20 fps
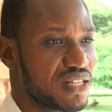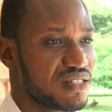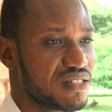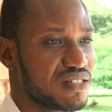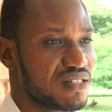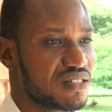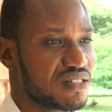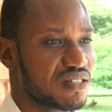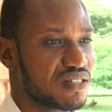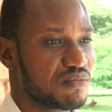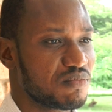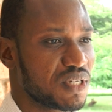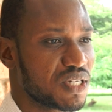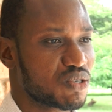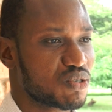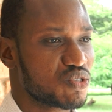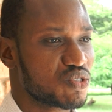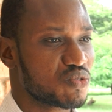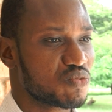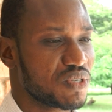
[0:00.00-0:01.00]
season,
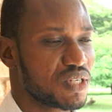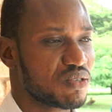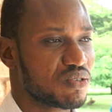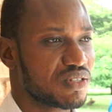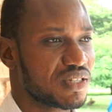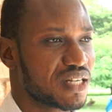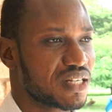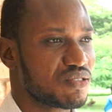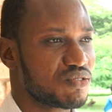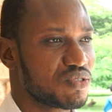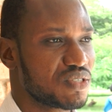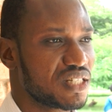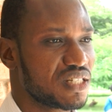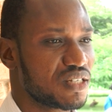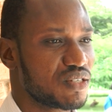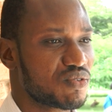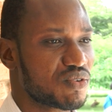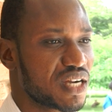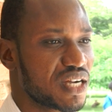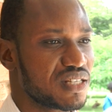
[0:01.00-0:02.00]
because we know that during the
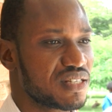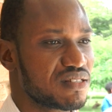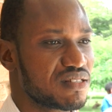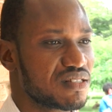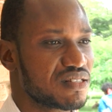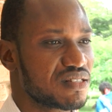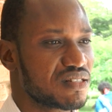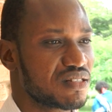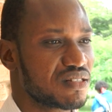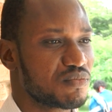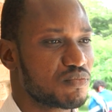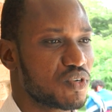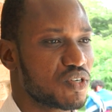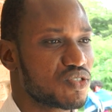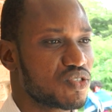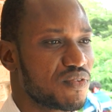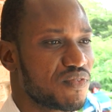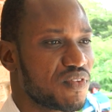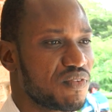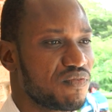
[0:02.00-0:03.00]
dry season,
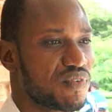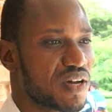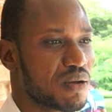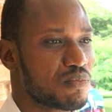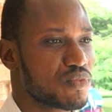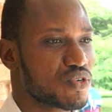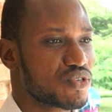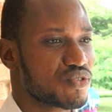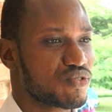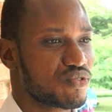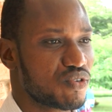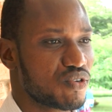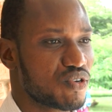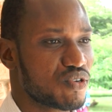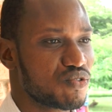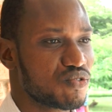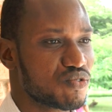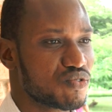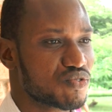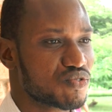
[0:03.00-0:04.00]
most of the farmers do not
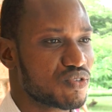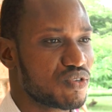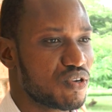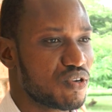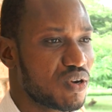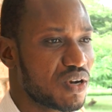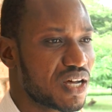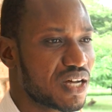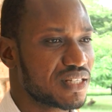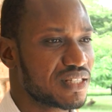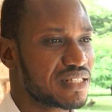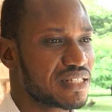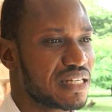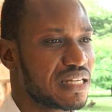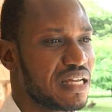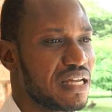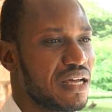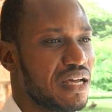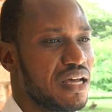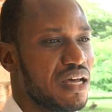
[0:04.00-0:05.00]
use lowland,
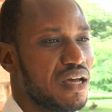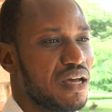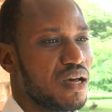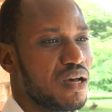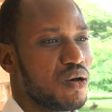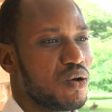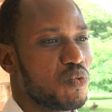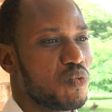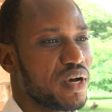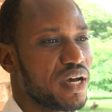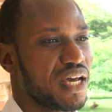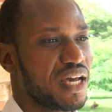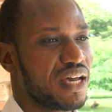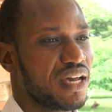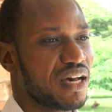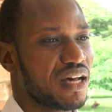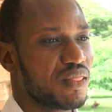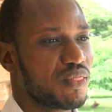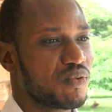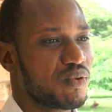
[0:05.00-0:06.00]

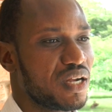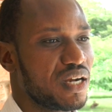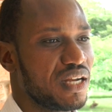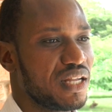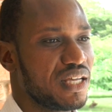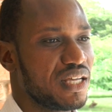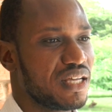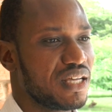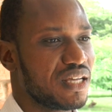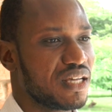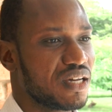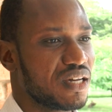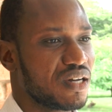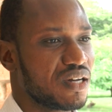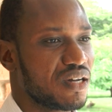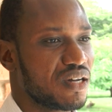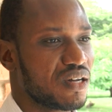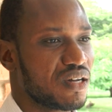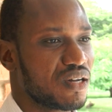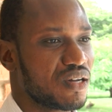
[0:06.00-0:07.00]
where actually
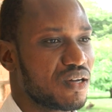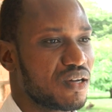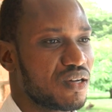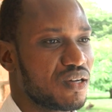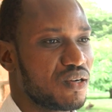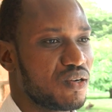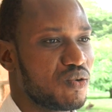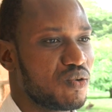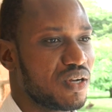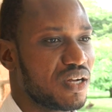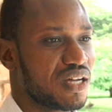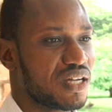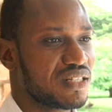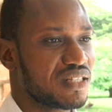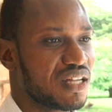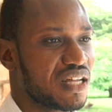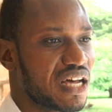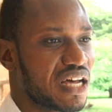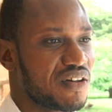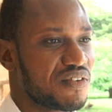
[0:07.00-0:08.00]
uh, lowland
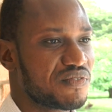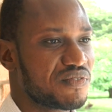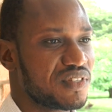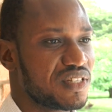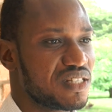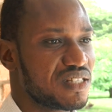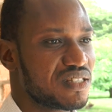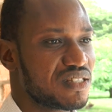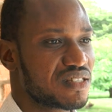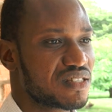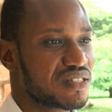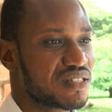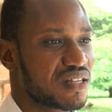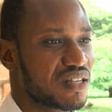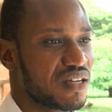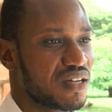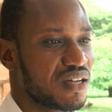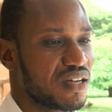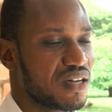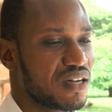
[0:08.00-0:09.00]
have this
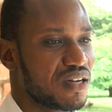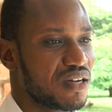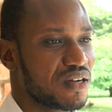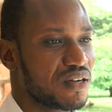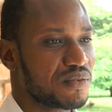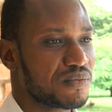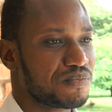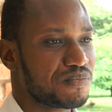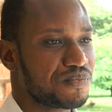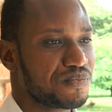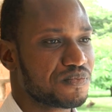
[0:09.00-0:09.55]
uh, um,